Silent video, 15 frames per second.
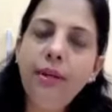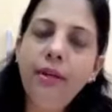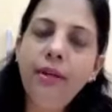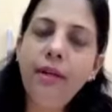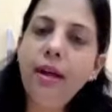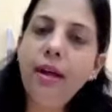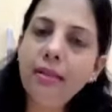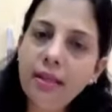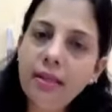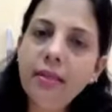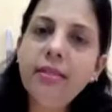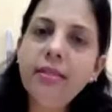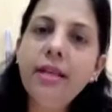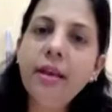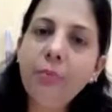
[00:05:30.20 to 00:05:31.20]
dark
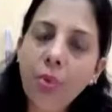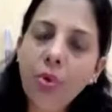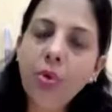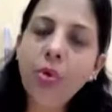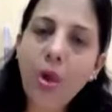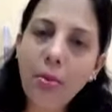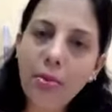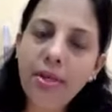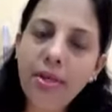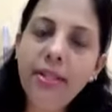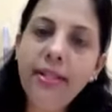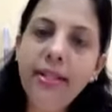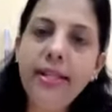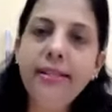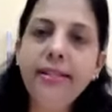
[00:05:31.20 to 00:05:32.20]
circles are more common
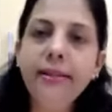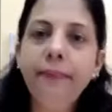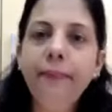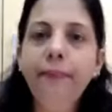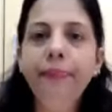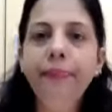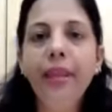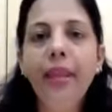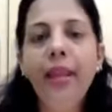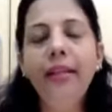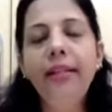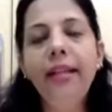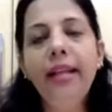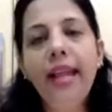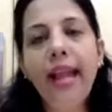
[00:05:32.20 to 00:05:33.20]
in these.
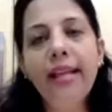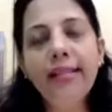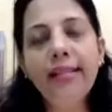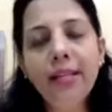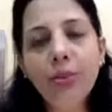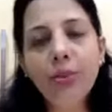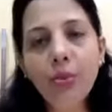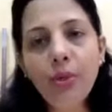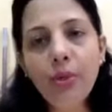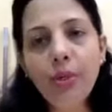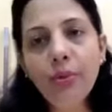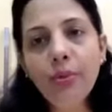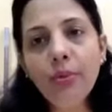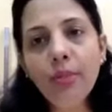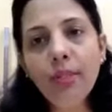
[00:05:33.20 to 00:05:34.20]
Then, as I told
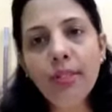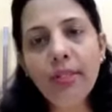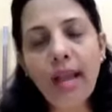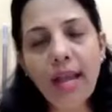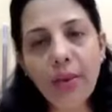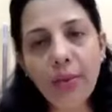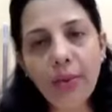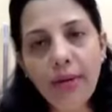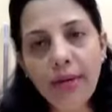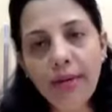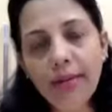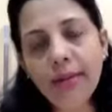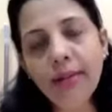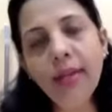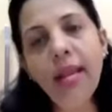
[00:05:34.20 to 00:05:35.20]
you, the thyroid
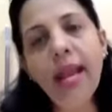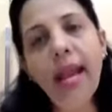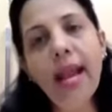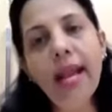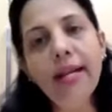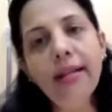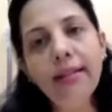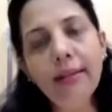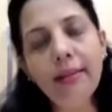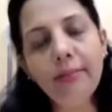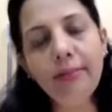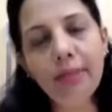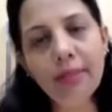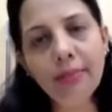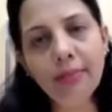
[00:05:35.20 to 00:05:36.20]
and the
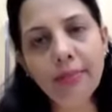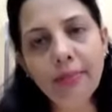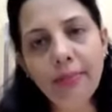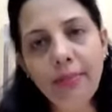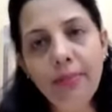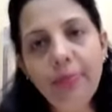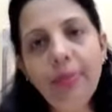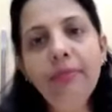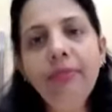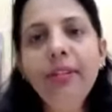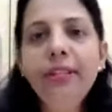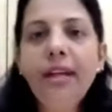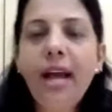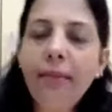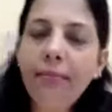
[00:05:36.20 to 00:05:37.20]
people with
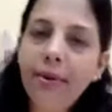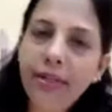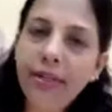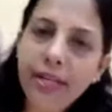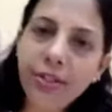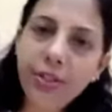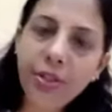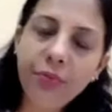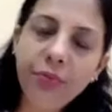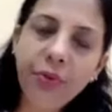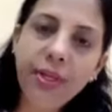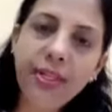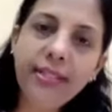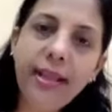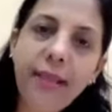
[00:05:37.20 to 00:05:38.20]
hypertension, for
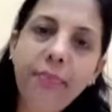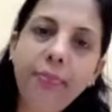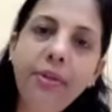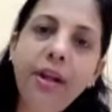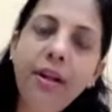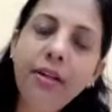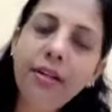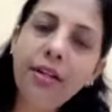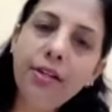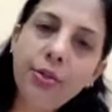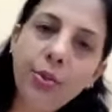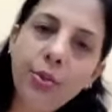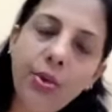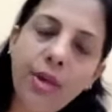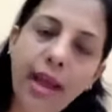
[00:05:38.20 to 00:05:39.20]
example,
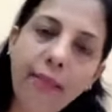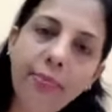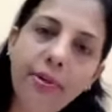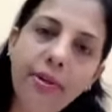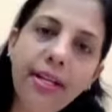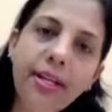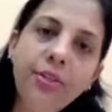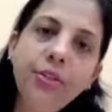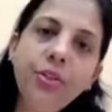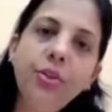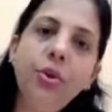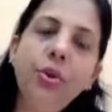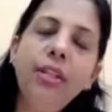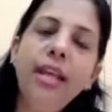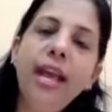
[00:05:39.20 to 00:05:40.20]
uncontrolled hypertension,
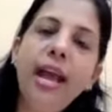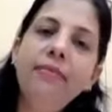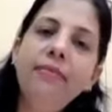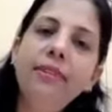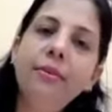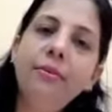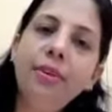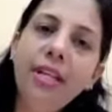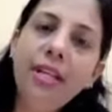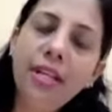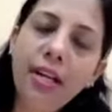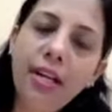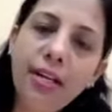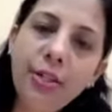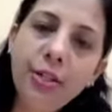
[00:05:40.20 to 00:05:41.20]
or they have some
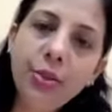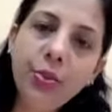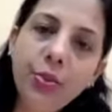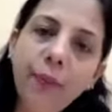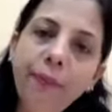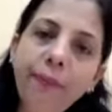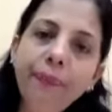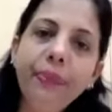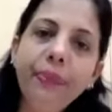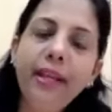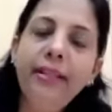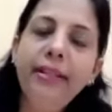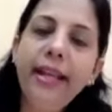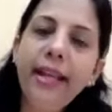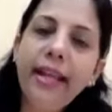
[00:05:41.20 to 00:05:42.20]
renal issue,
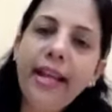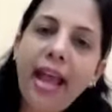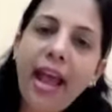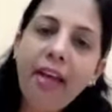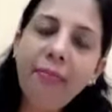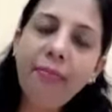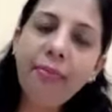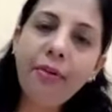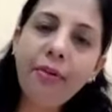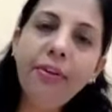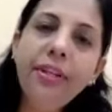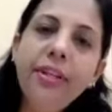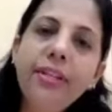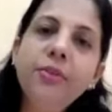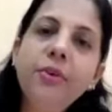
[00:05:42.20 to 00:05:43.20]
they can have
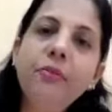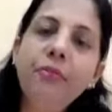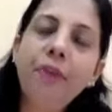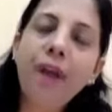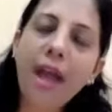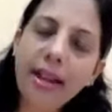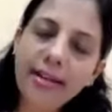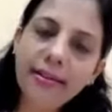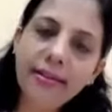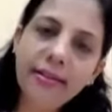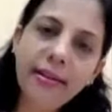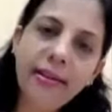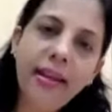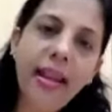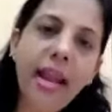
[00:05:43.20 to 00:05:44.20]
puffiness of eyes,
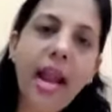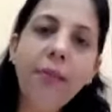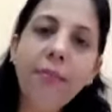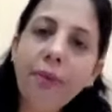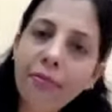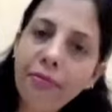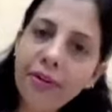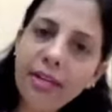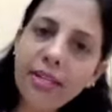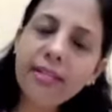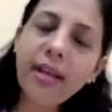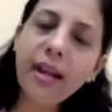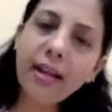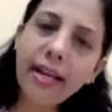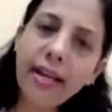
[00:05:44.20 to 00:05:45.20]
and puffiness
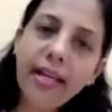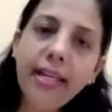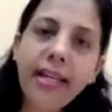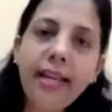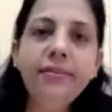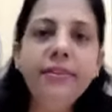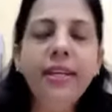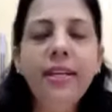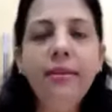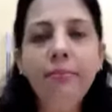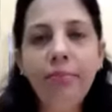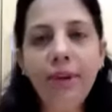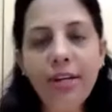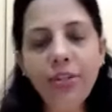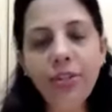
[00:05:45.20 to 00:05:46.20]
again gives an
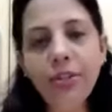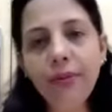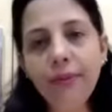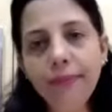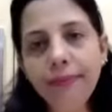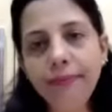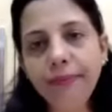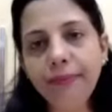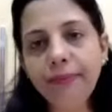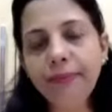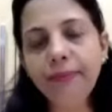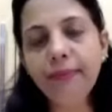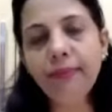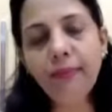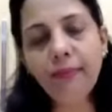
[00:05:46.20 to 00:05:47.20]
impression
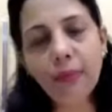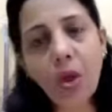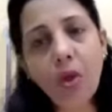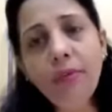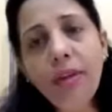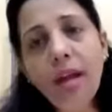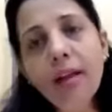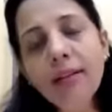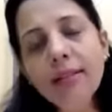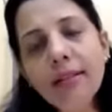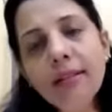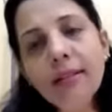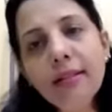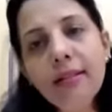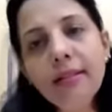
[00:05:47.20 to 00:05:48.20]
of dark
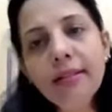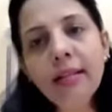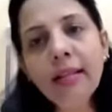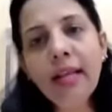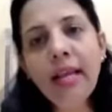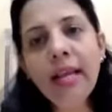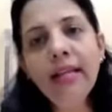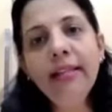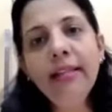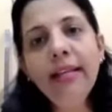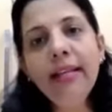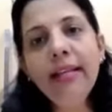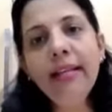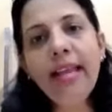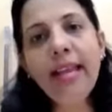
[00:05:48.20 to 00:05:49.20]
circles.
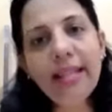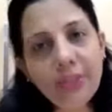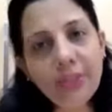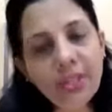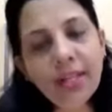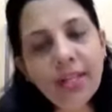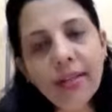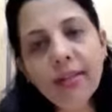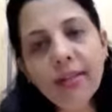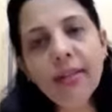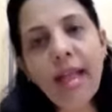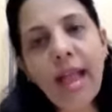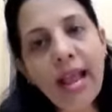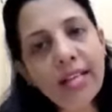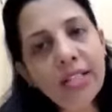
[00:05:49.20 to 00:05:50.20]
Then aging,
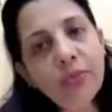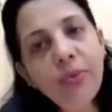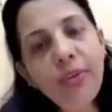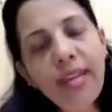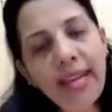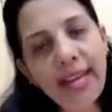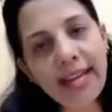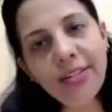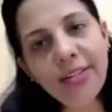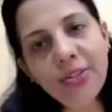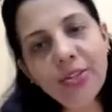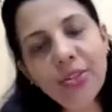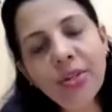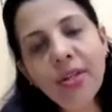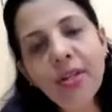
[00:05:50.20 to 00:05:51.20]
as we
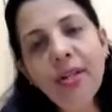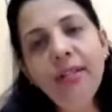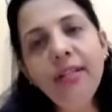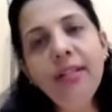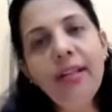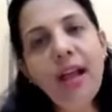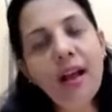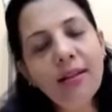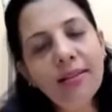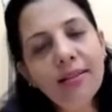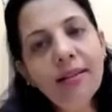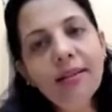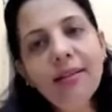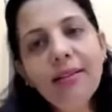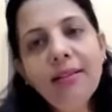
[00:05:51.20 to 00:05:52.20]
age, the dark
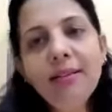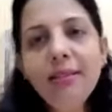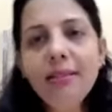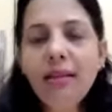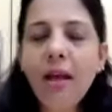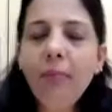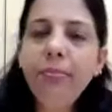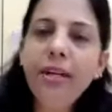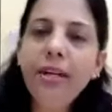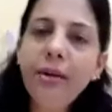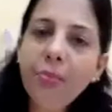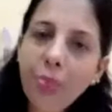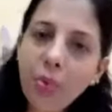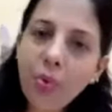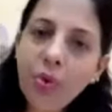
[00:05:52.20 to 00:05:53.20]
circles appear
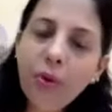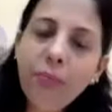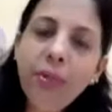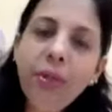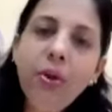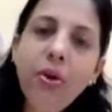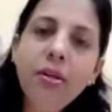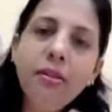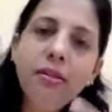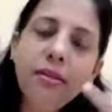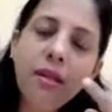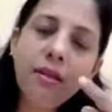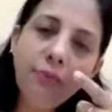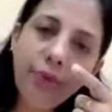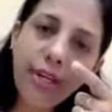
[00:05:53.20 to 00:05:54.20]
more, because
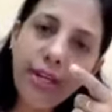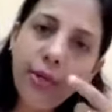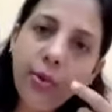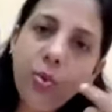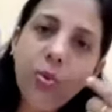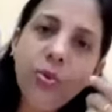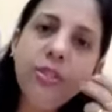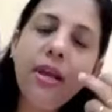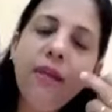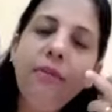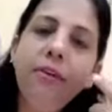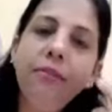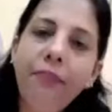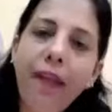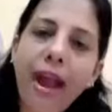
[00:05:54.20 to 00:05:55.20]
we lose
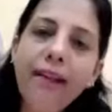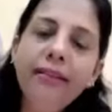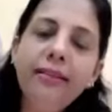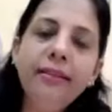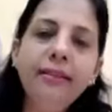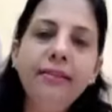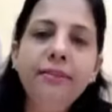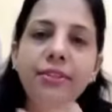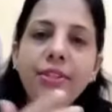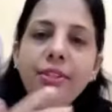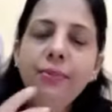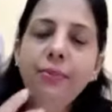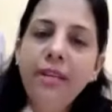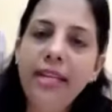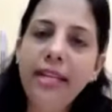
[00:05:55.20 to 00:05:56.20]
our fat which
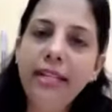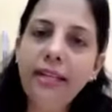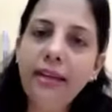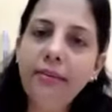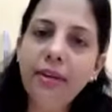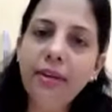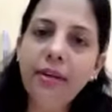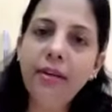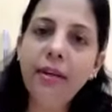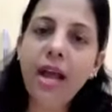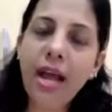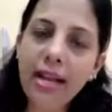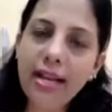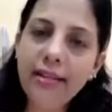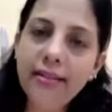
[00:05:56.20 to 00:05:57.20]
is beneath our
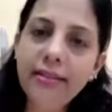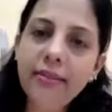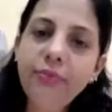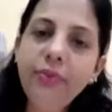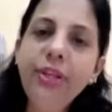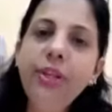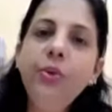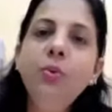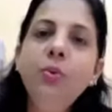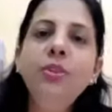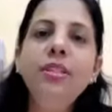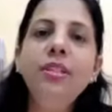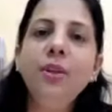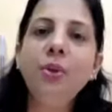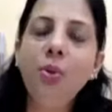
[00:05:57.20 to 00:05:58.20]
eyes, we
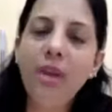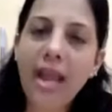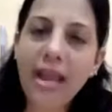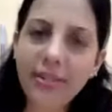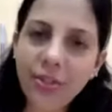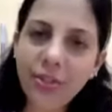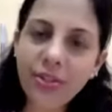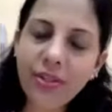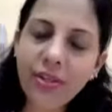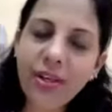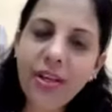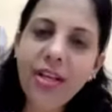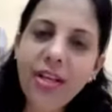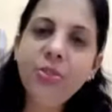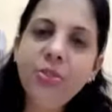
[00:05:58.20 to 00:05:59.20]
lose the collagen,
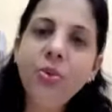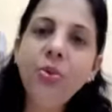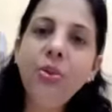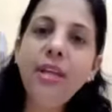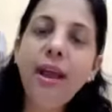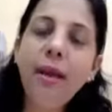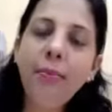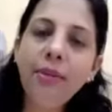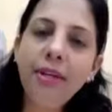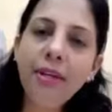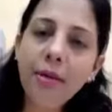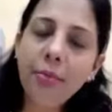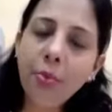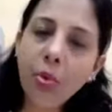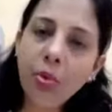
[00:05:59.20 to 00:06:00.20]
so they
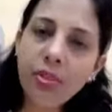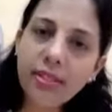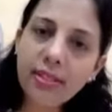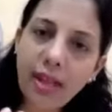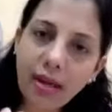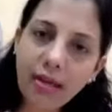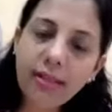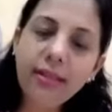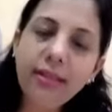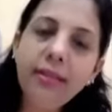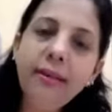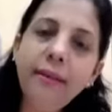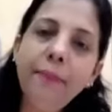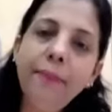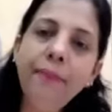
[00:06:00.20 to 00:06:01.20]
appear more
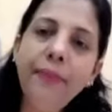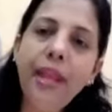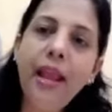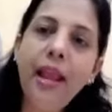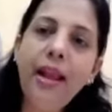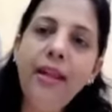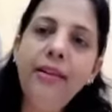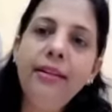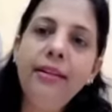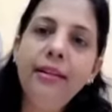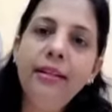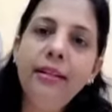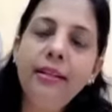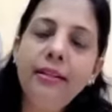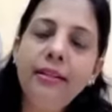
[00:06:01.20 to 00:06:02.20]
sunken, and
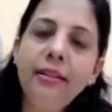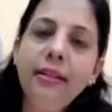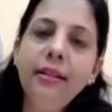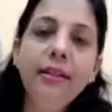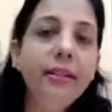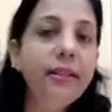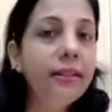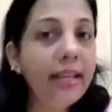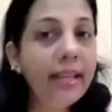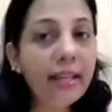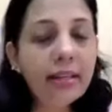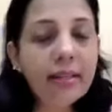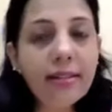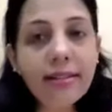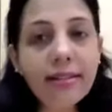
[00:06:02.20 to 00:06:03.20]
the
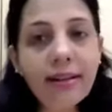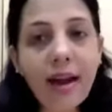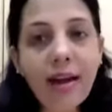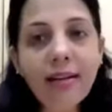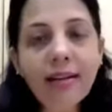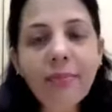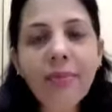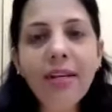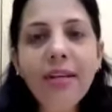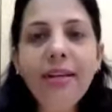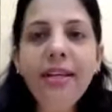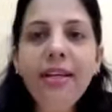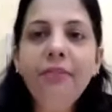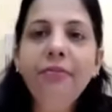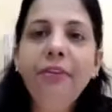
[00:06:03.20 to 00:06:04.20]
wrinkles start
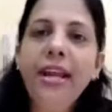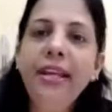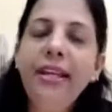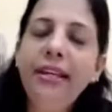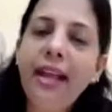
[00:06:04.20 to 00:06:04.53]
appearing, fine